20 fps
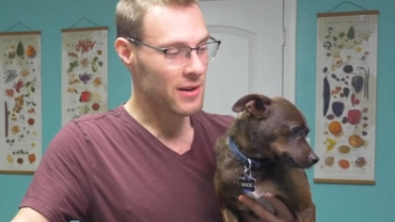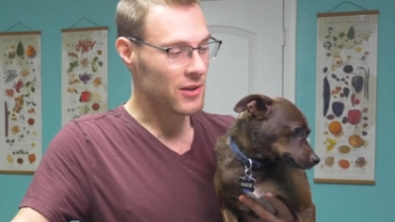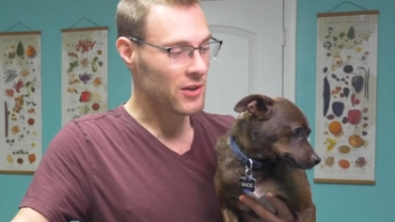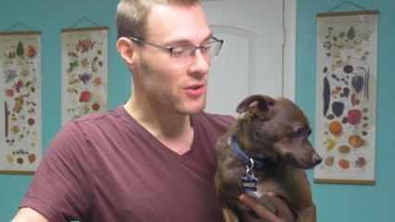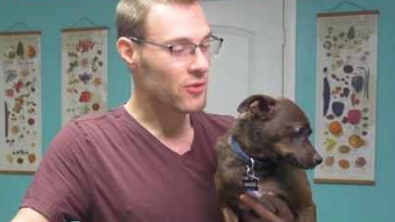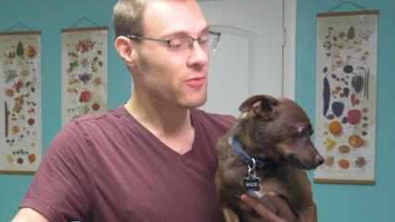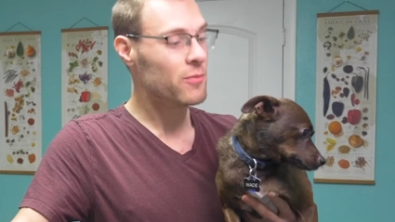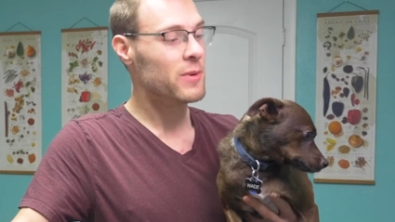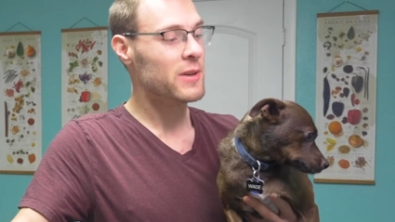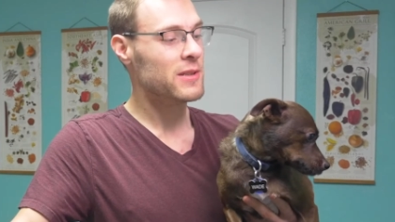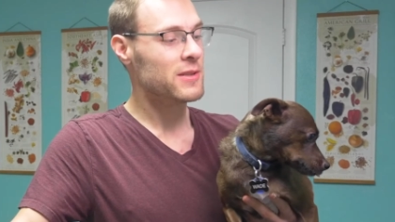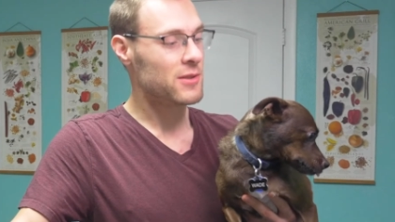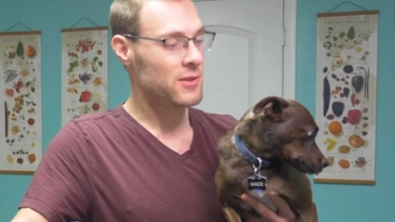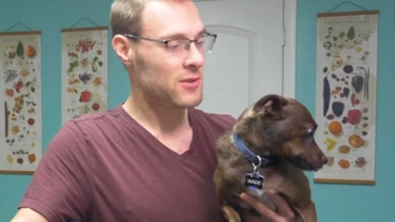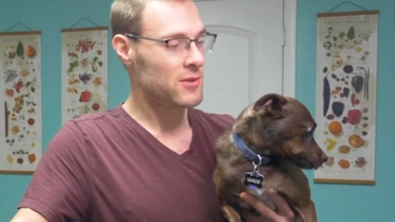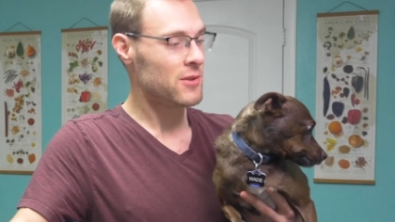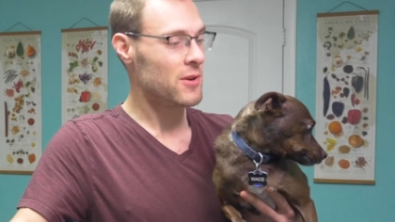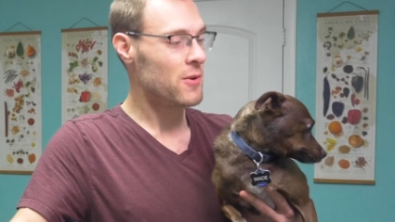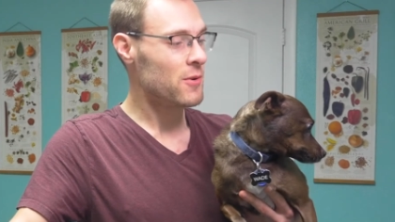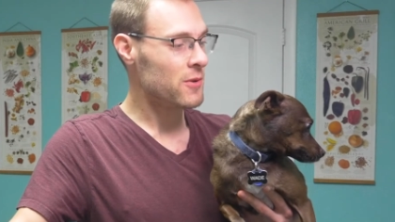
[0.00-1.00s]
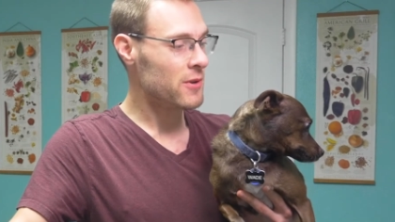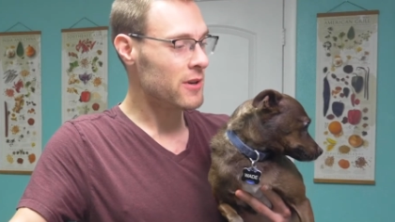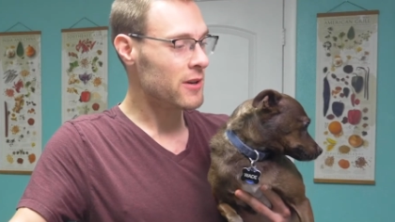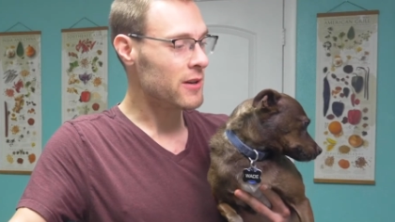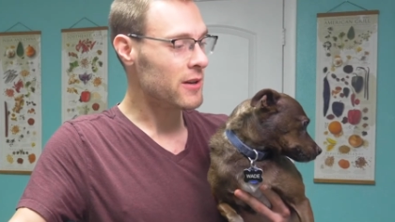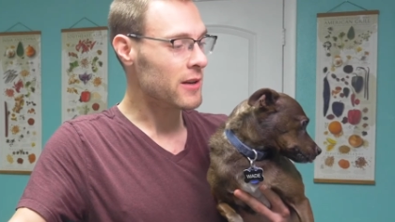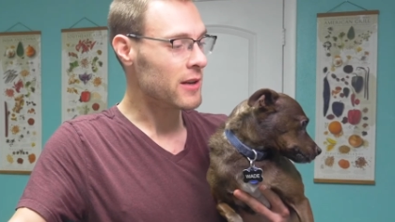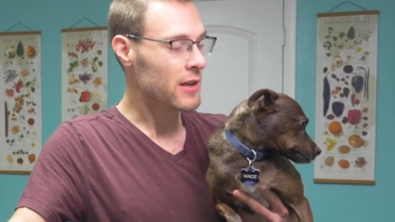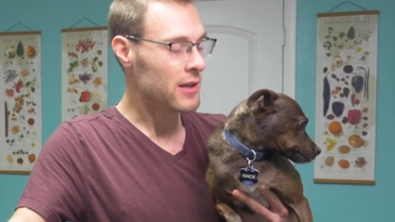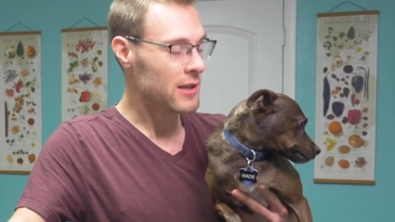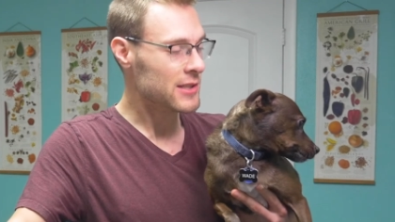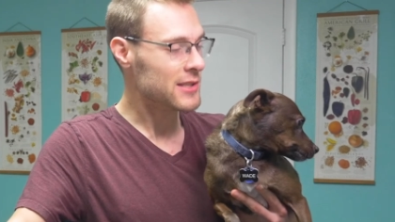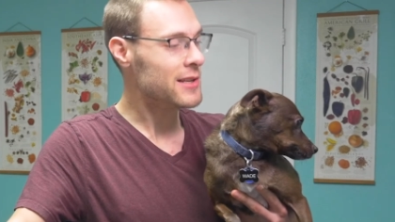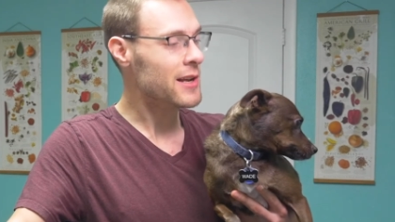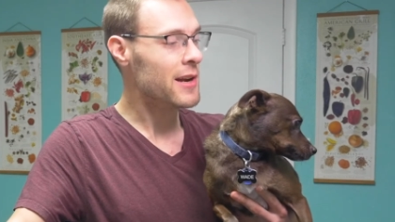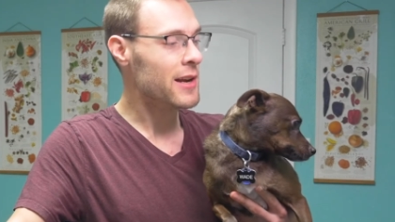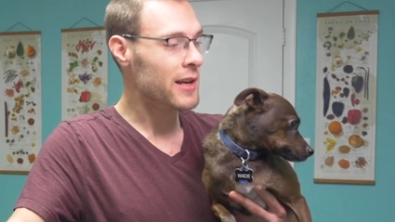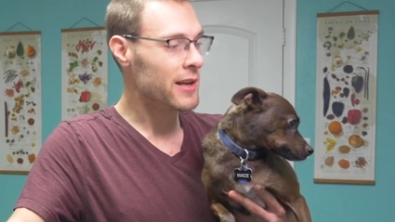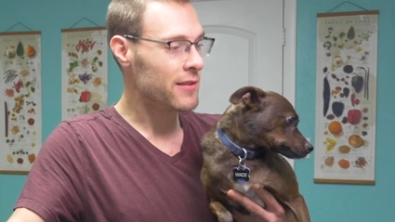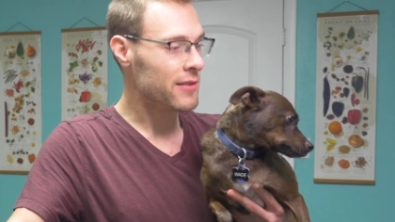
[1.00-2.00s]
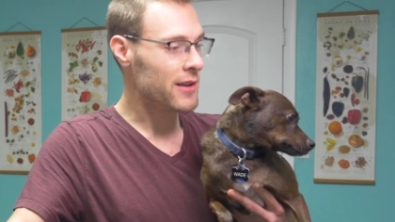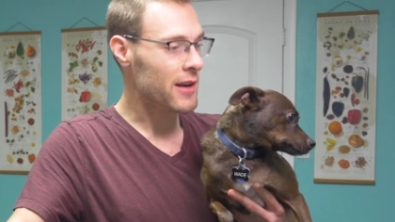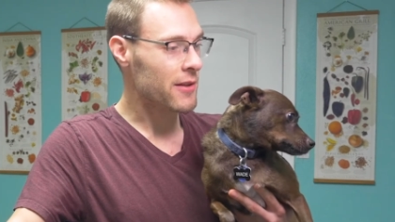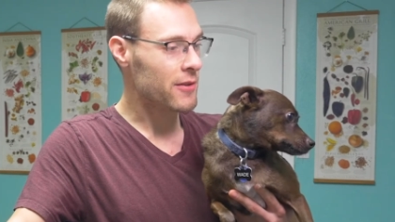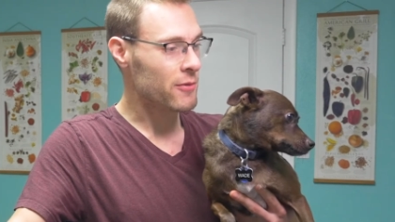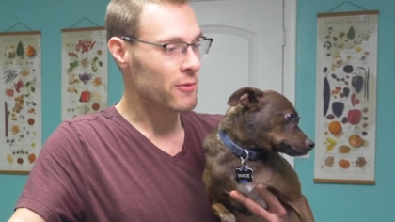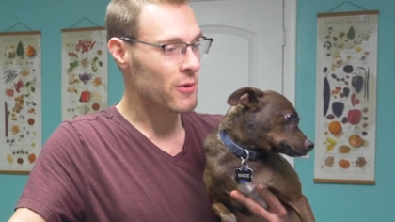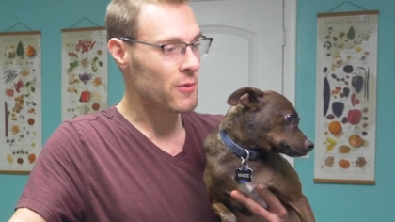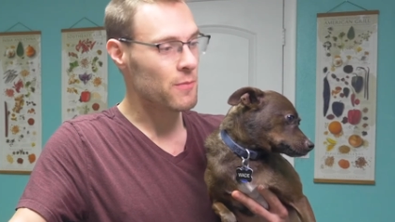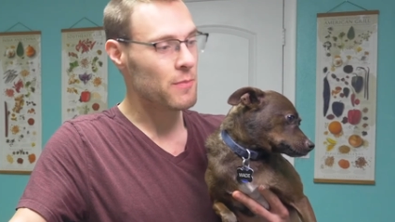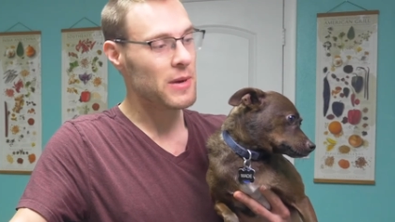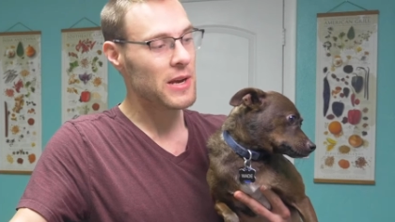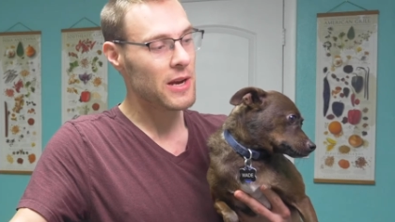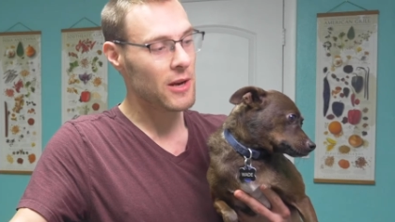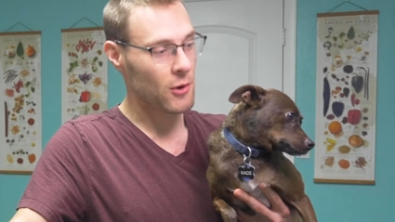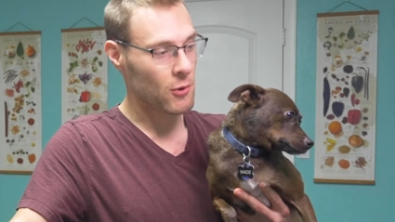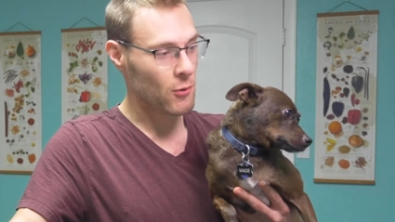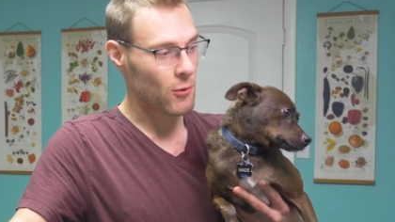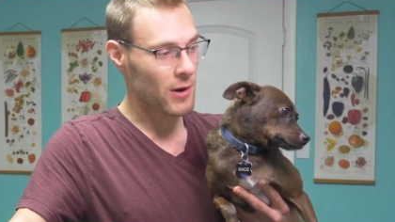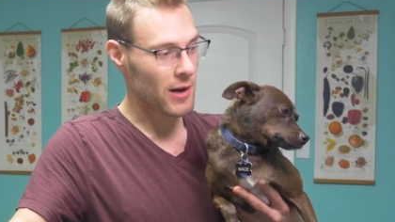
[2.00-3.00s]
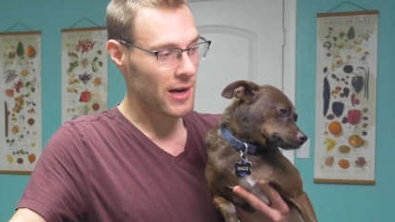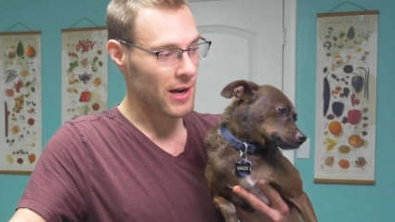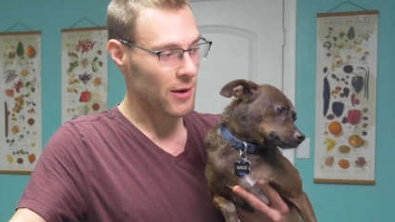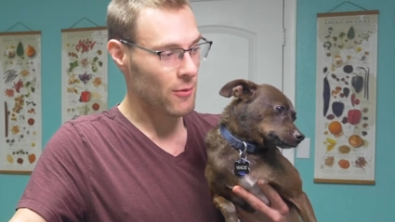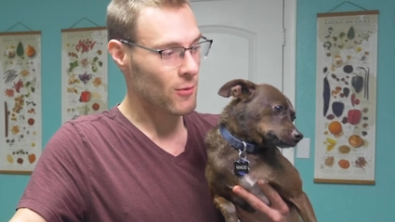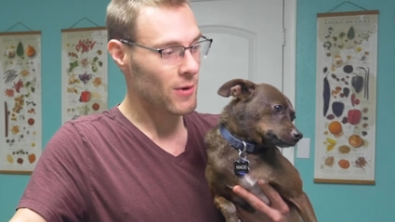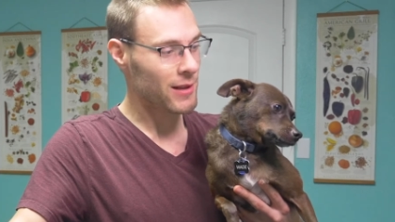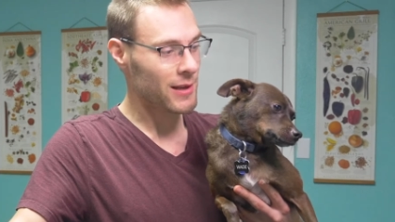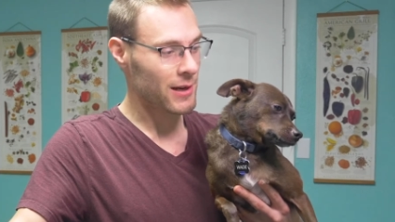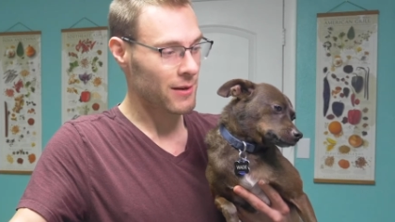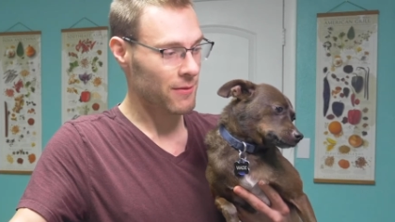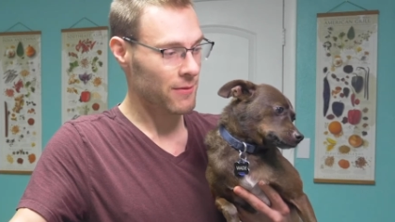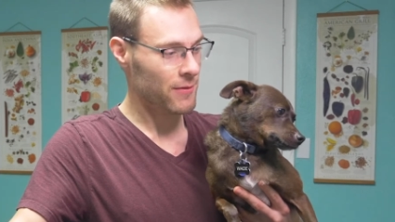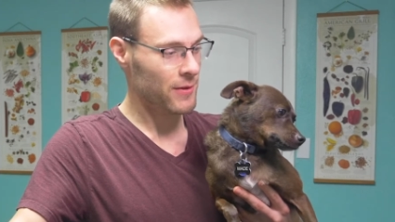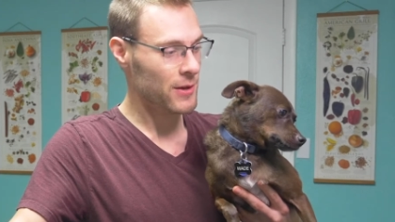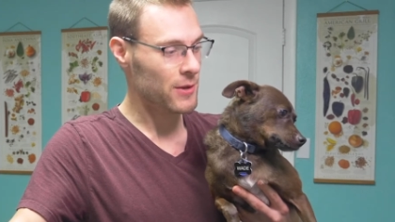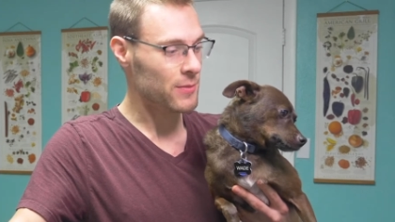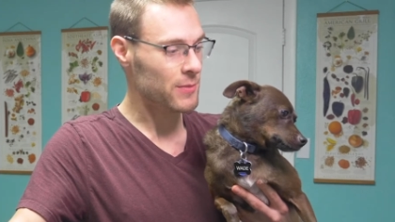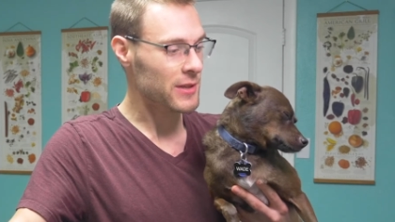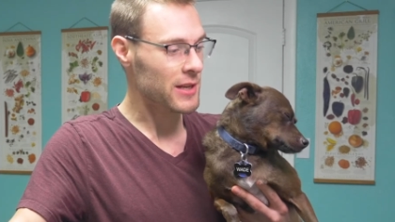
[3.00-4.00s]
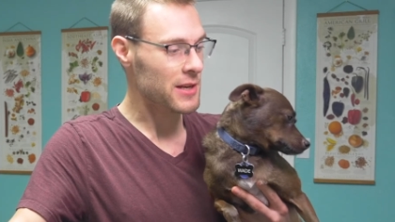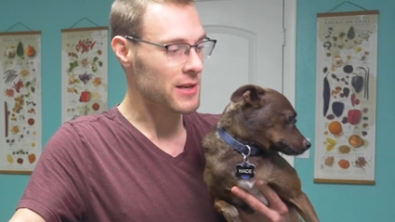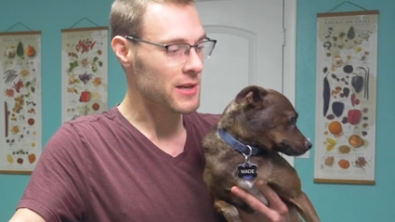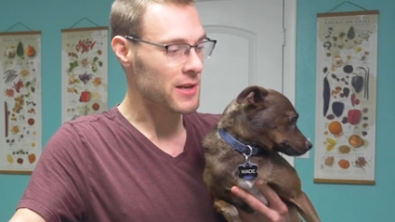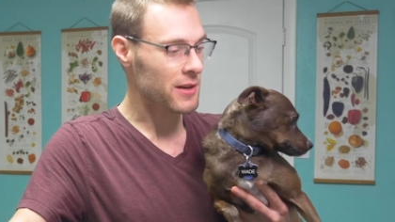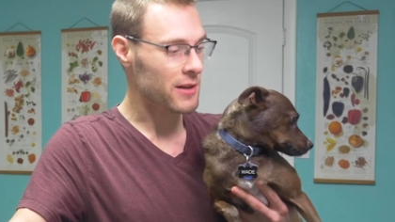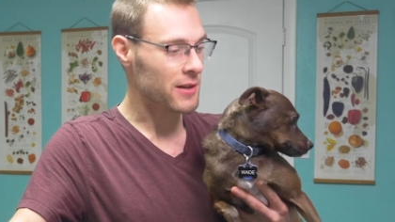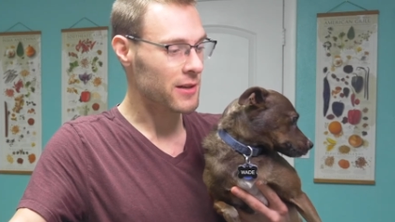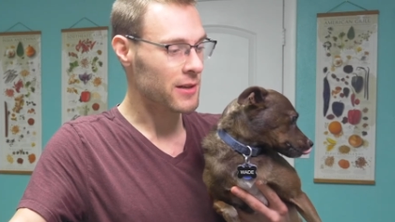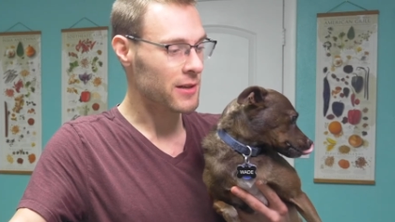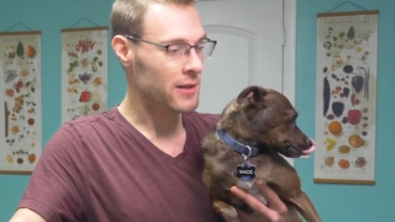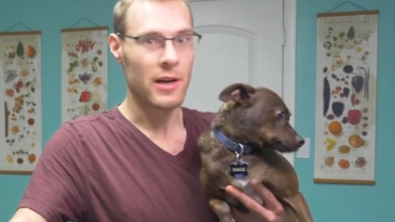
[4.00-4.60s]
You've been so good sitting in the other room being quiet while I filmed in here.